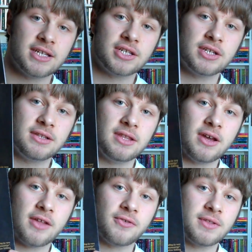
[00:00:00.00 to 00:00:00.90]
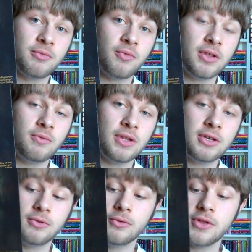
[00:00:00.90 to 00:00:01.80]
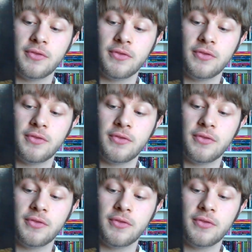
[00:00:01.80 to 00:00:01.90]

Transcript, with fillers: and the author seems really, really cool.